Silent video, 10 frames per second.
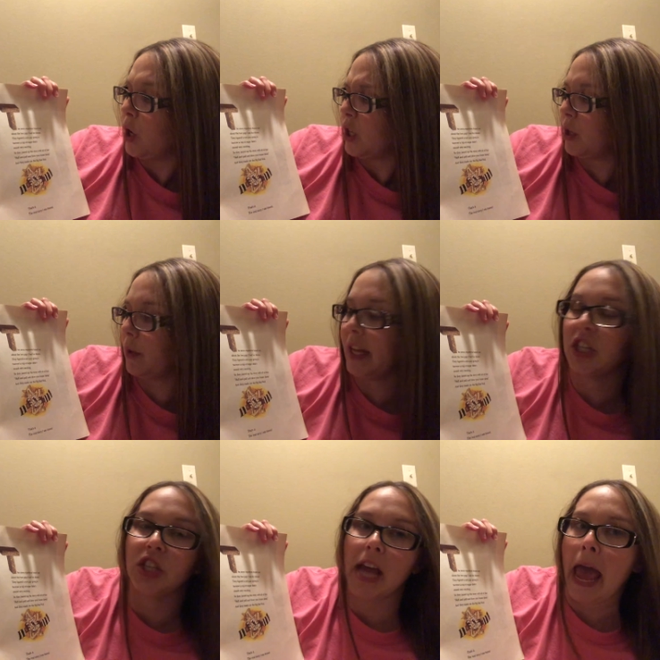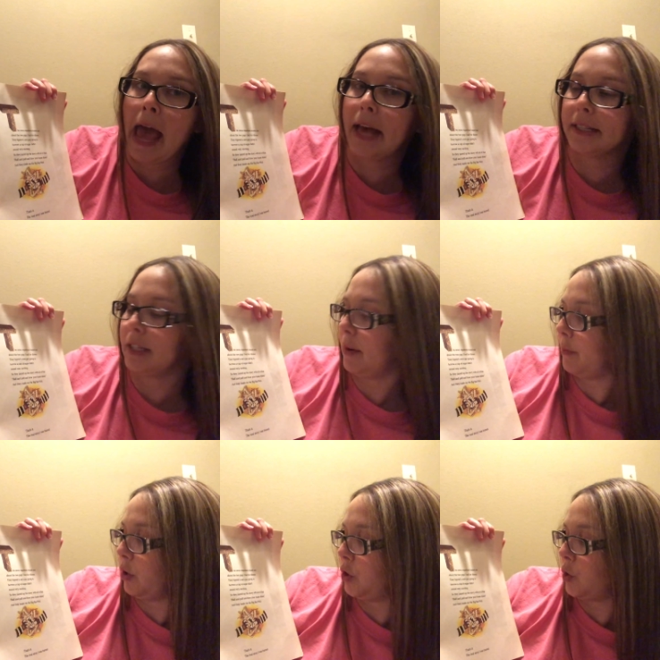So they jazzed up
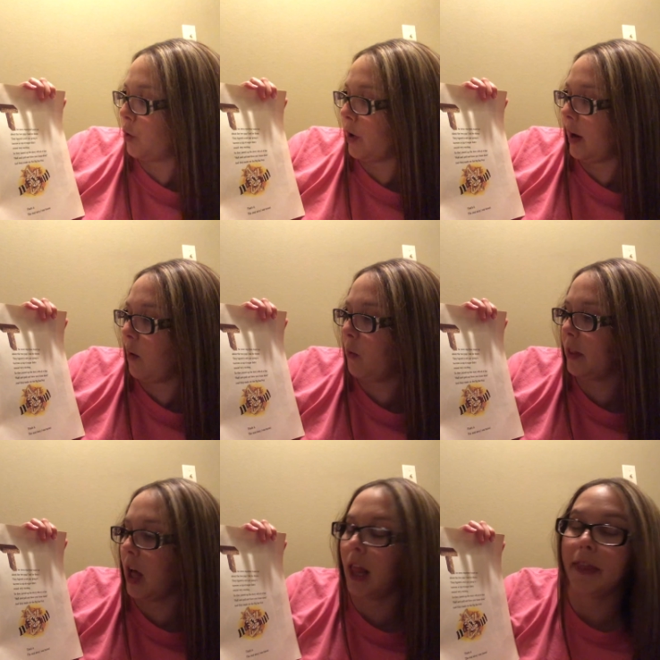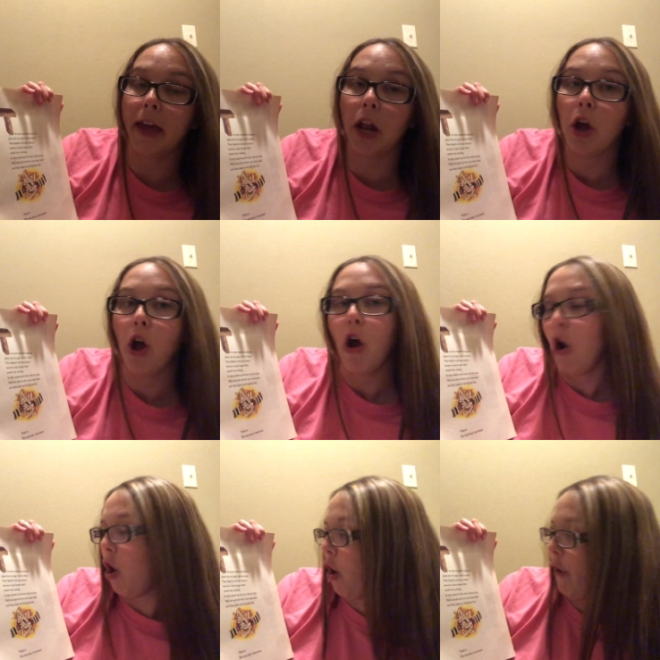the story with all of that
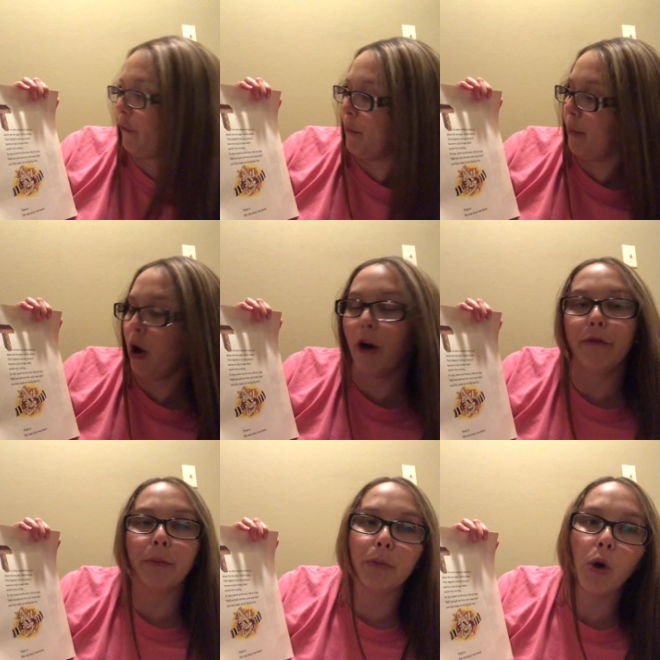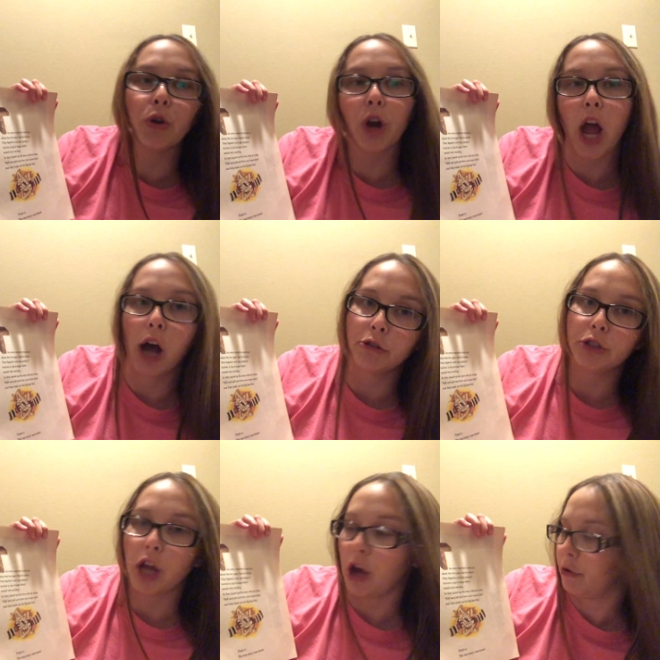huff and puff and blow your house
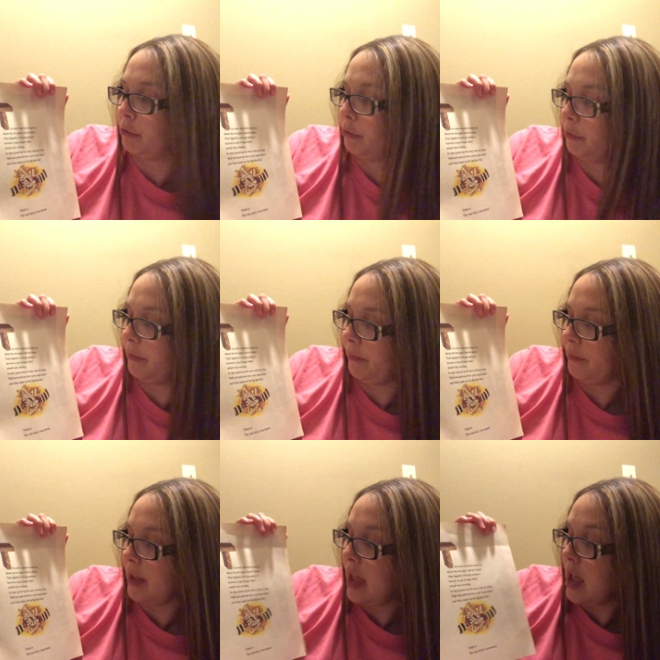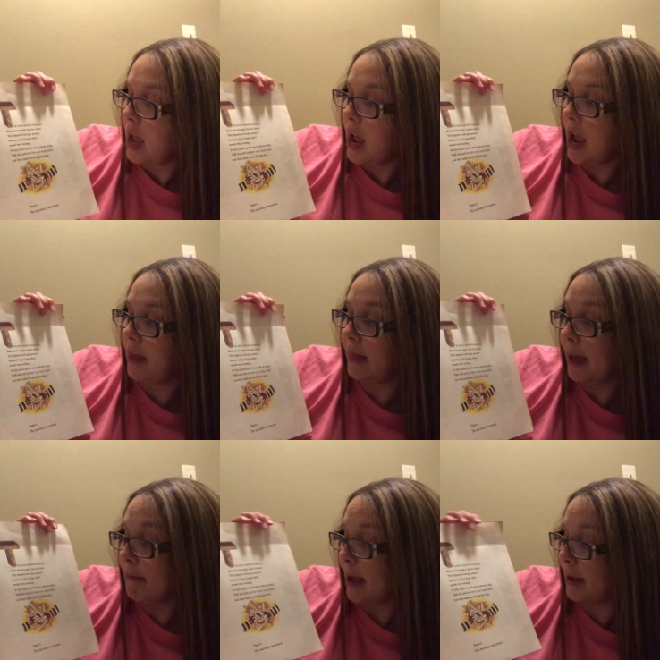down. And
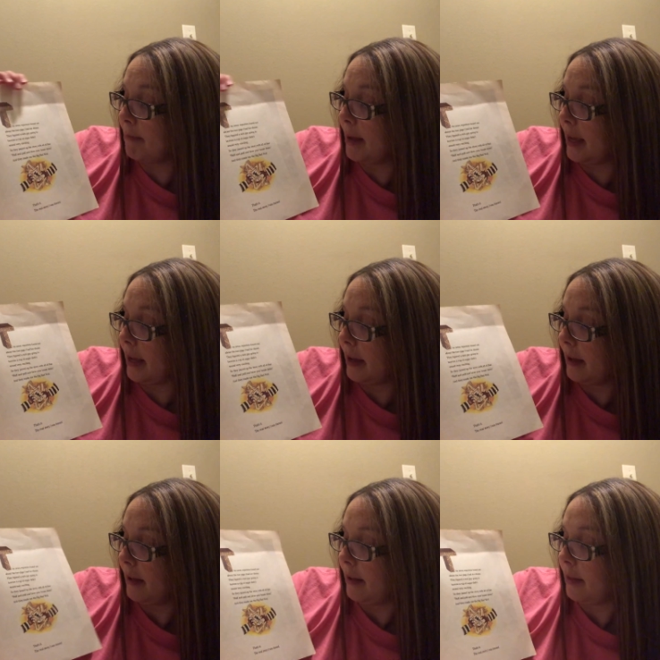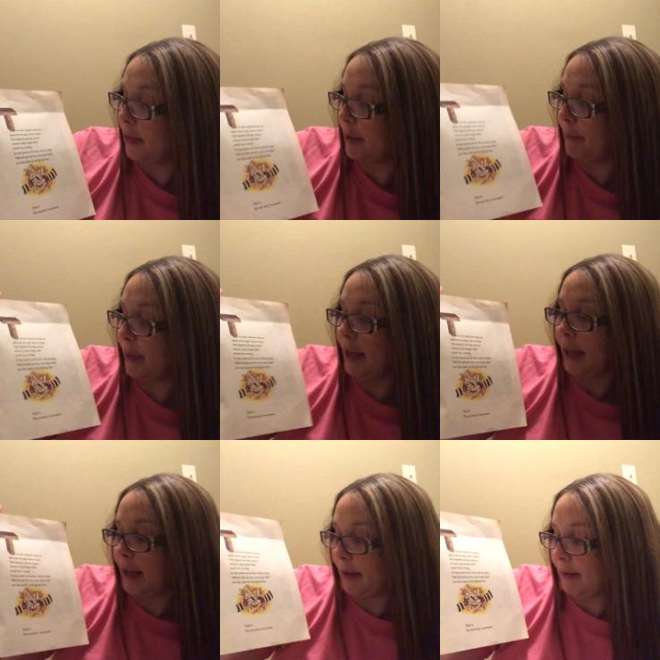they made me the
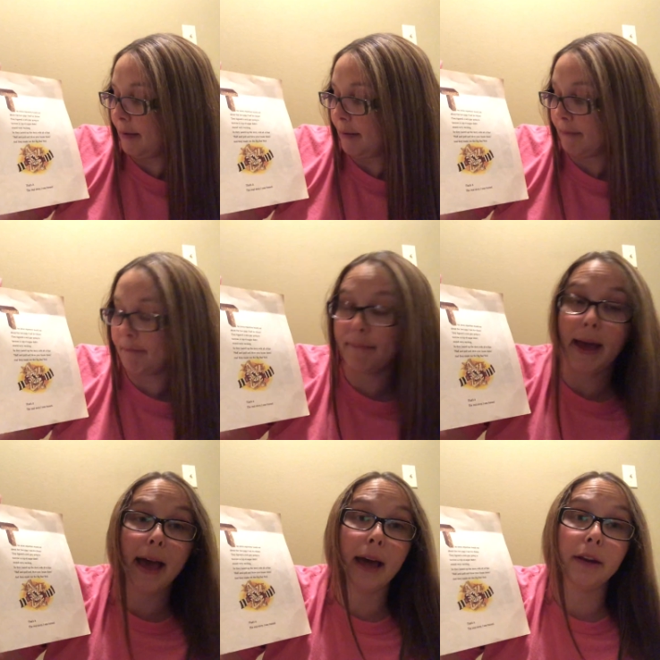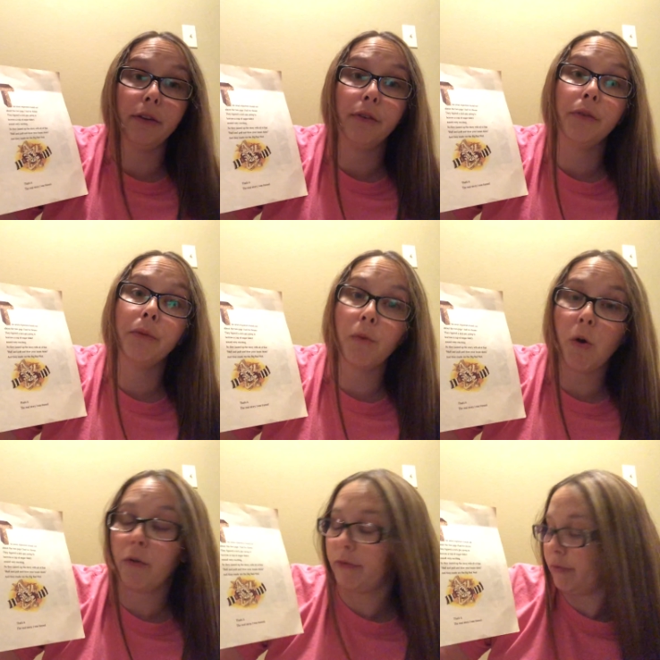big bad
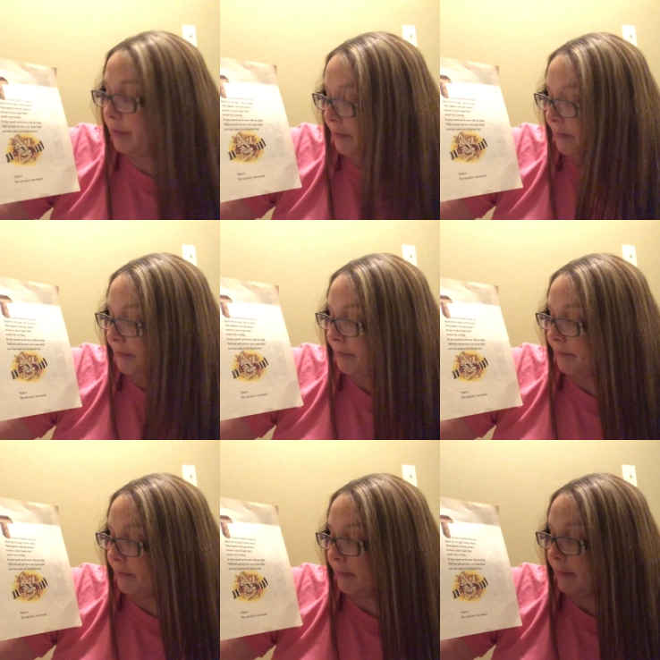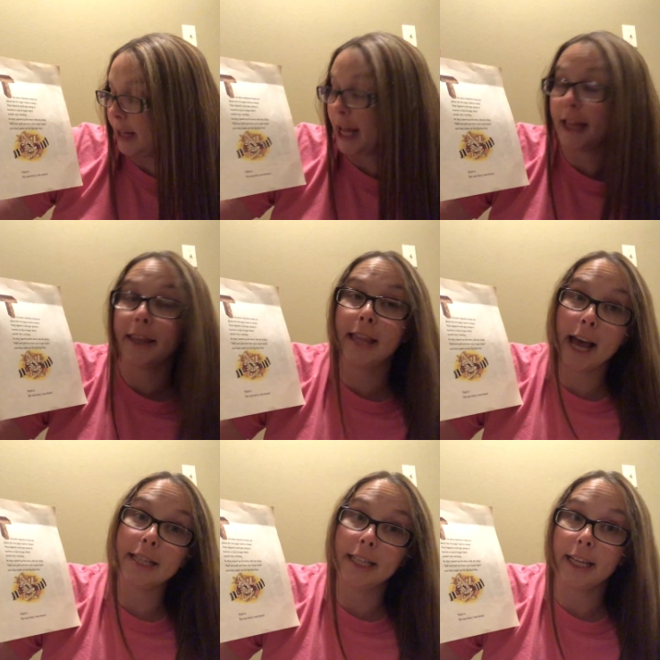wolf.
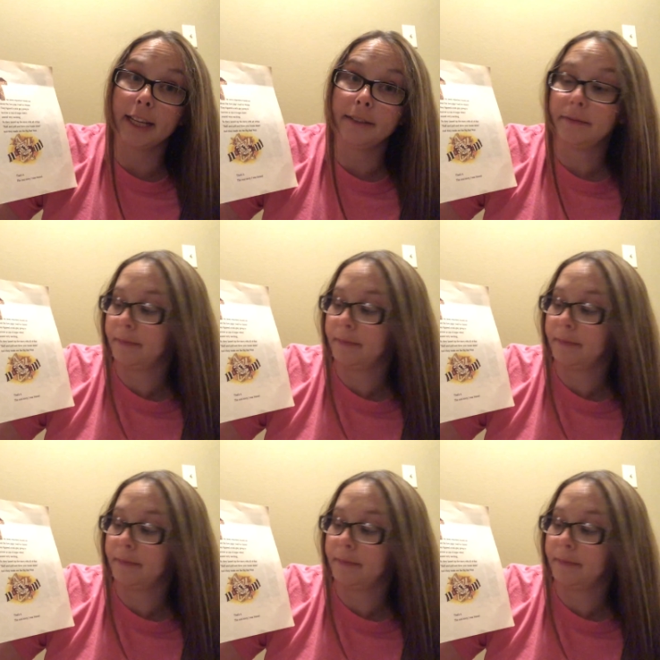That's it.